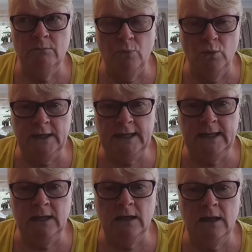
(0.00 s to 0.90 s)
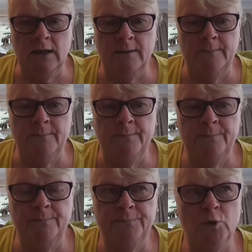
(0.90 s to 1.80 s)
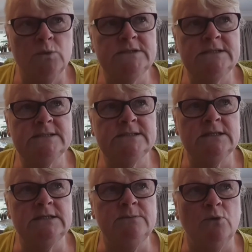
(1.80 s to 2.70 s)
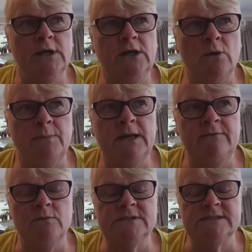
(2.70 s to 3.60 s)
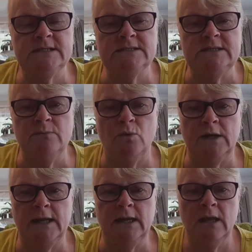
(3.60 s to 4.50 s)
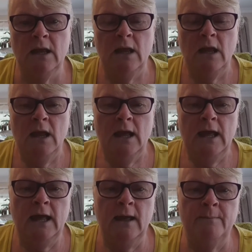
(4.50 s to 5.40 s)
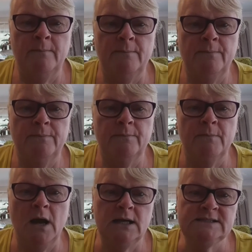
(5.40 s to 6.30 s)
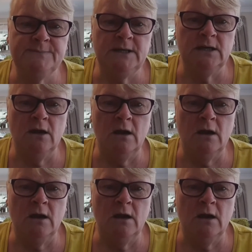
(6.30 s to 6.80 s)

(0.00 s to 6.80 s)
morning. Um, was it Sunday morning? No, I believe it was Sunday morning. Um, my husband and